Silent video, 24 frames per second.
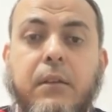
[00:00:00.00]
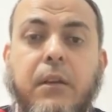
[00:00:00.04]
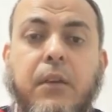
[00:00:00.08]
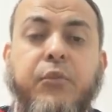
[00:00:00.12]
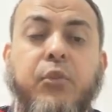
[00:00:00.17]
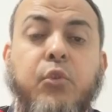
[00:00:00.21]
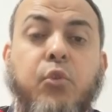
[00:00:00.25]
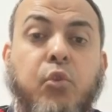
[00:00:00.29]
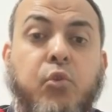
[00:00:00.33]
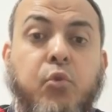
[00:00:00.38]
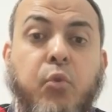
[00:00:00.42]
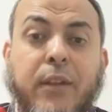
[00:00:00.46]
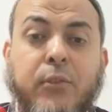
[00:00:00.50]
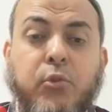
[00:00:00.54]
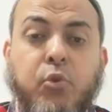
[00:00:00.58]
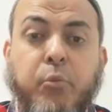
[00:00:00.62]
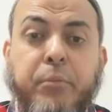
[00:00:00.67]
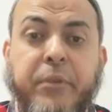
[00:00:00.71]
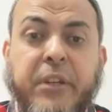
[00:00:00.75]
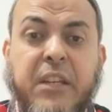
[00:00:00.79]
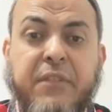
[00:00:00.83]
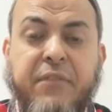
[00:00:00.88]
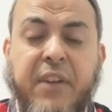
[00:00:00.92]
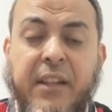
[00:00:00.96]
If you don't want
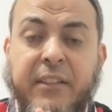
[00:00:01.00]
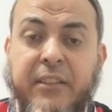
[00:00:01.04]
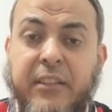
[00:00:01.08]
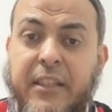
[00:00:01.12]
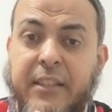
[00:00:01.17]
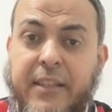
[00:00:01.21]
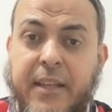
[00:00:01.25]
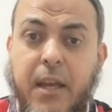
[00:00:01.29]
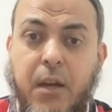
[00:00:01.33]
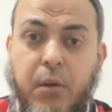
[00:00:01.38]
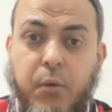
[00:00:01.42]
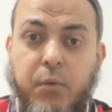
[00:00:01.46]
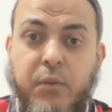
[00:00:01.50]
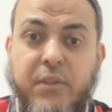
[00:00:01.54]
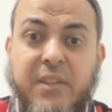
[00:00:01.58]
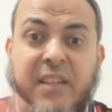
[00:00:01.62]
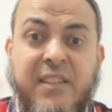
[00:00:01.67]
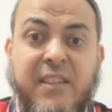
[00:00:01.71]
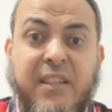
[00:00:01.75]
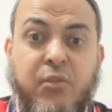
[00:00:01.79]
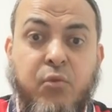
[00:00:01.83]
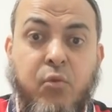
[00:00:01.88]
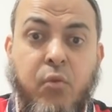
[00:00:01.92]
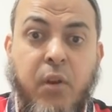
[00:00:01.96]
to believe until now that
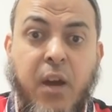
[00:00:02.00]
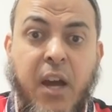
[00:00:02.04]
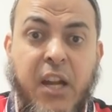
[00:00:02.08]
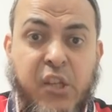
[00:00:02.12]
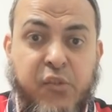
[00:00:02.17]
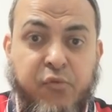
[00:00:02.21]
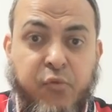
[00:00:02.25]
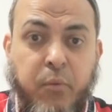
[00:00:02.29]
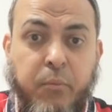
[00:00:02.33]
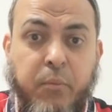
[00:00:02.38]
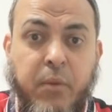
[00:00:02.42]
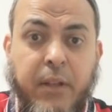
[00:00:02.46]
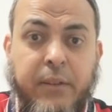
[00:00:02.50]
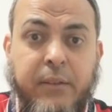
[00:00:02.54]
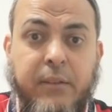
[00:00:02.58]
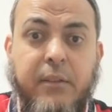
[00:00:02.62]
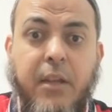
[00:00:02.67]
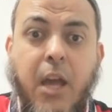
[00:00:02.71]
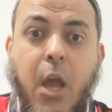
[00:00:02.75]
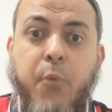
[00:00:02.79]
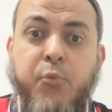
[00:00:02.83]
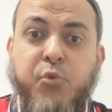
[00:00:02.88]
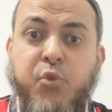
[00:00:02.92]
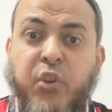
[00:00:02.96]
this Quran is from
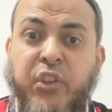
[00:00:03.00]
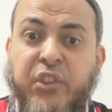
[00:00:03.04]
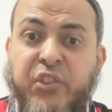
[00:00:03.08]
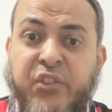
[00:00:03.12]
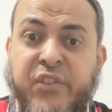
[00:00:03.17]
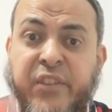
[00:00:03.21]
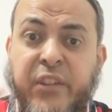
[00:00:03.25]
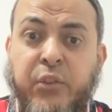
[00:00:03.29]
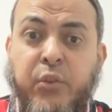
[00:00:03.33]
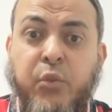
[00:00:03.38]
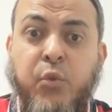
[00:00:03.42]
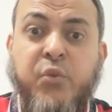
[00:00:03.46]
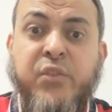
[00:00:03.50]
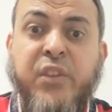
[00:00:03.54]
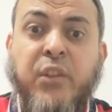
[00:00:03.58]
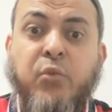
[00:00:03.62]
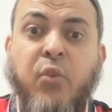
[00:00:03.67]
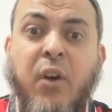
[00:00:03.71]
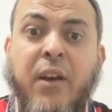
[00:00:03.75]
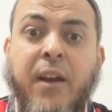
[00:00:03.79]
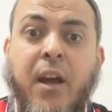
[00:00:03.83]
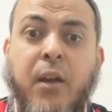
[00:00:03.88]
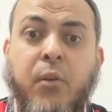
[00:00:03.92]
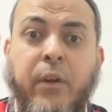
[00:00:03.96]
God, I am sorry to say to you that
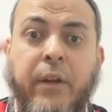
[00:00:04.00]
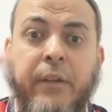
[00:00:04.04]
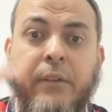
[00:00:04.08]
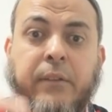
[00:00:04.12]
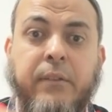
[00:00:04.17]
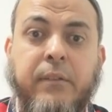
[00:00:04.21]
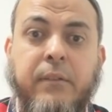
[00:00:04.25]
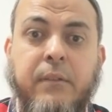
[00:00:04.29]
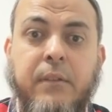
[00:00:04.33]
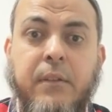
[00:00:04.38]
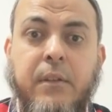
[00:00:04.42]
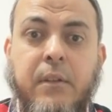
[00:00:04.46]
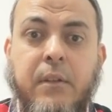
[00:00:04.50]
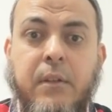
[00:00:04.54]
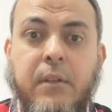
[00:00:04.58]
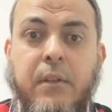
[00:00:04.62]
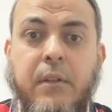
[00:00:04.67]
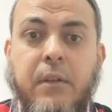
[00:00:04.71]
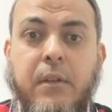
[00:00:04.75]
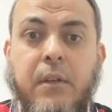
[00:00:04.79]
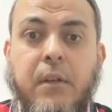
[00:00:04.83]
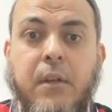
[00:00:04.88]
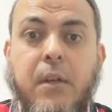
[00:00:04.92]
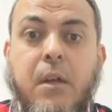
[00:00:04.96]
you are arrogant.
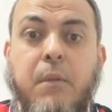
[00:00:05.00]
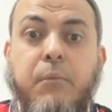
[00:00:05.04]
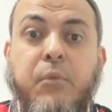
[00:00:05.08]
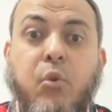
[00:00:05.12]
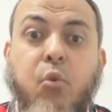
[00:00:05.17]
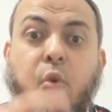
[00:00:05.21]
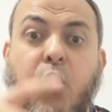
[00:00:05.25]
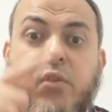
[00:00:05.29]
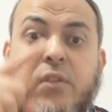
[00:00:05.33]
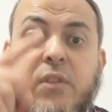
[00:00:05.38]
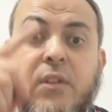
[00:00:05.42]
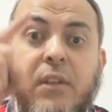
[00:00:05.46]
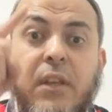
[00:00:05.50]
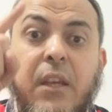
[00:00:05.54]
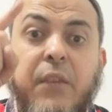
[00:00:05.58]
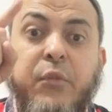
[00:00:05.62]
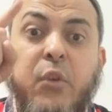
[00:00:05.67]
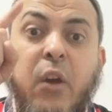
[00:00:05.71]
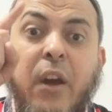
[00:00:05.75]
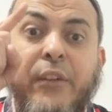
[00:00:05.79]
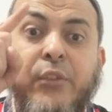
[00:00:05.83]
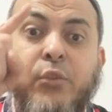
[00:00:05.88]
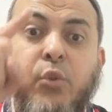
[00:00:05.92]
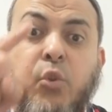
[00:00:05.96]
Because
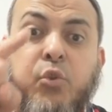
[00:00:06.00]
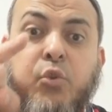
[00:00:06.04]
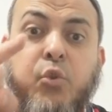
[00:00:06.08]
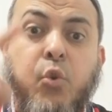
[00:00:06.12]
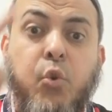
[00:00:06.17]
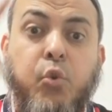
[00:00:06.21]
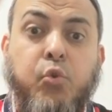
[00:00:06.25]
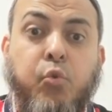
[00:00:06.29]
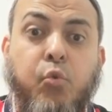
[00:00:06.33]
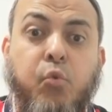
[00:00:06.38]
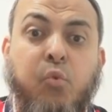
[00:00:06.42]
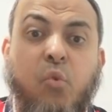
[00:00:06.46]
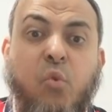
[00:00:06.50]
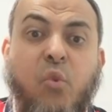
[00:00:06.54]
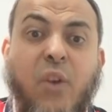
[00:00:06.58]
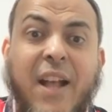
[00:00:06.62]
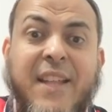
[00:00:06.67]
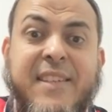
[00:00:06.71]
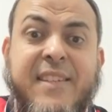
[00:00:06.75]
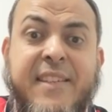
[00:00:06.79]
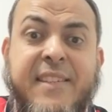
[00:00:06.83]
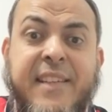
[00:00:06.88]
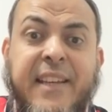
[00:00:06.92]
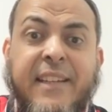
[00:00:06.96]
if I told you to look
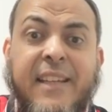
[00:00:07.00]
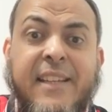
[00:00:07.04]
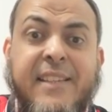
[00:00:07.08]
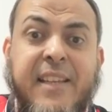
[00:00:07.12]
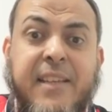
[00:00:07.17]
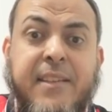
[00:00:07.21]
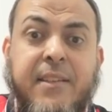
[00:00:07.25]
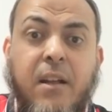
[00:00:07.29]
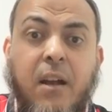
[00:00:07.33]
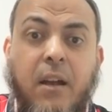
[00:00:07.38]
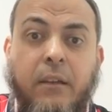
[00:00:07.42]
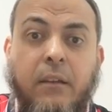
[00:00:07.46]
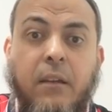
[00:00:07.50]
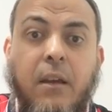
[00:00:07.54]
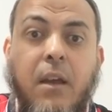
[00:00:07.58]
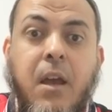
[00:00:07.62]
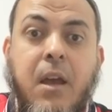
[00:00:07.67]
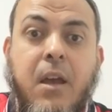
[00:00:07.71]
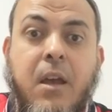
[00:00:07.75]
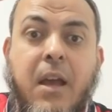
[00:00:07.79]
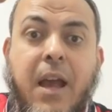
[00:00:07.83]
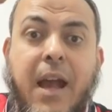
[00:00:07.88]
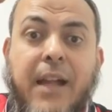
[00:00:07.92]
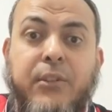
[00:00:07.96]
at the sun in the sky,
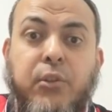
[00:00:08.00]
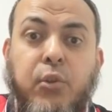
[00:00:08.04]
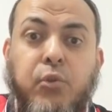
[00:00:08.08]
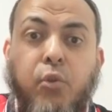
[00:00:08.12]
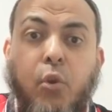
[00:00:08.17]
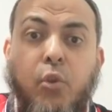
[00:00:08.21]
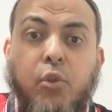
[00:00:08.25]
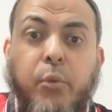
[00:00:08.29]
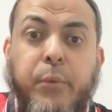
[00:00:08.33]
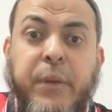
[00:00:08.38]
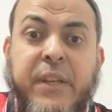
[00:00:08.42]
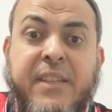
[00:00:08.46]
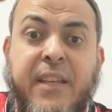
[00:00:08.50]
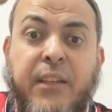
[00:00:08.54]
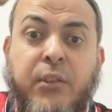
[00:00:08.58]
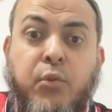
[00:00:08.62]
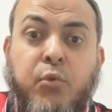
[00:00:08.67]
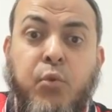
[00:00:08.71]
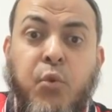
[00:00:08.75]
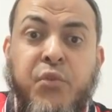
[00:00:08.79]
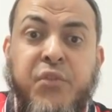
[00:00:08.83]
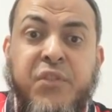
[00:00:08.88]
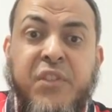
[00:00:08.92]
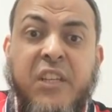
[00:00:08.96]
and you told me that
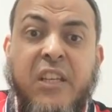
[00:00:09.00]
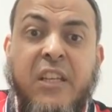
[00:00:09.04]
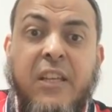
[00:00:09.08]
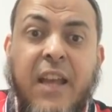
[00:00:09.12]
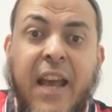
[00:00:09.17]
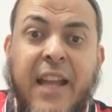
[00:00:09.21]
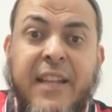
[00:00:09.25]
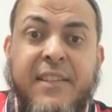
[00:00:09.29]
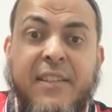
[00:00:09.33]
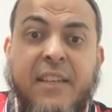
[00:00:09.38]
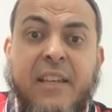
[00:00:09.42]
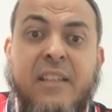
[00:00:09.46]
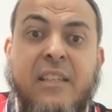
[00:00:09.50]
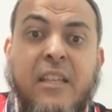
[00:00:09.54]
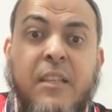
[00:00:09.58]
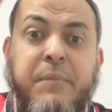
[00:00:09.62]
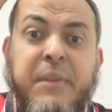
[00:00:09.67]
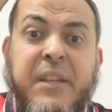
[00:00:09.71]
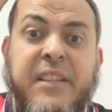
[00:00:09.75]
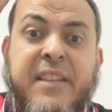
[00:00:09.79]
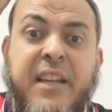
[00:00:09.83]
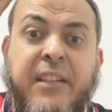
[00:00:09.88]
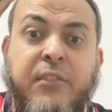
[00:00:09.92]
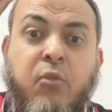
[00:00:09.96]
you don't see anything,
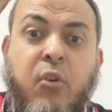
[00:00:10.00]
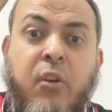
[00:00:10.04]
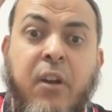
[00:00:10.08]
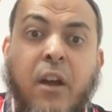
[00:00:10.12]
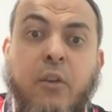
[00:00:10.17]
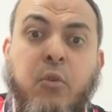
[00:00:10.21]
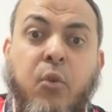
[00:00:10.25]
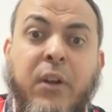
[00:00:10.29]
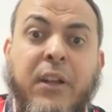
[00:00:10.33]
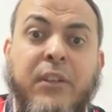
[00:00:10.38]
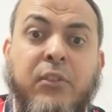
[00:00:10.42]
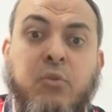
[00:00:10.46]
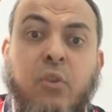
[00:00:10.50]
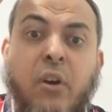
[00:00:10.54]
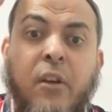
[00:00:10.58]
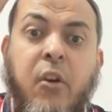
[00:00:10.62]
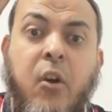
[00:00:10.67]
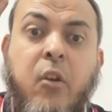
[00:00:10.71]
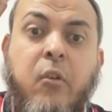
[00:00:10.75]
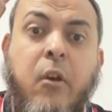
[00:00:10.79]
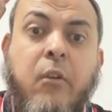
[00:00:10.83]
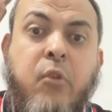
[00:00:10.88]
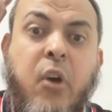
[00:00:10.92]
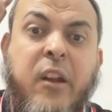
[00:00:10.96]
this means that you are arrogant, you
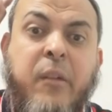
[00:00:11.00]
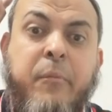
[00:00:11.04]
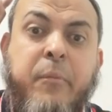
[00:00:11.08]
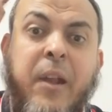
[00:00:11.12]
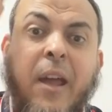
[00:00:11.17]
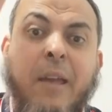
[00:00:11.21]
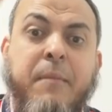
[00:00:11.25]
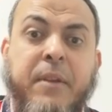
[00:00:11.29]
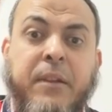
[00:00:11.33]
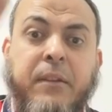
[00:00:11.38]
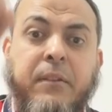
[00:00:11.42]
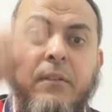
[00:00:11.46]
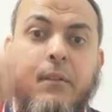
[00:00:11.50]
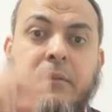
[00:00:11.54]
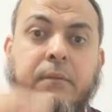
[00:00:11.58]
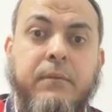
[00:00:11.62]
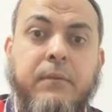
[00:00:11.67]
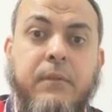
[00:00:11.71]
are, you are blind.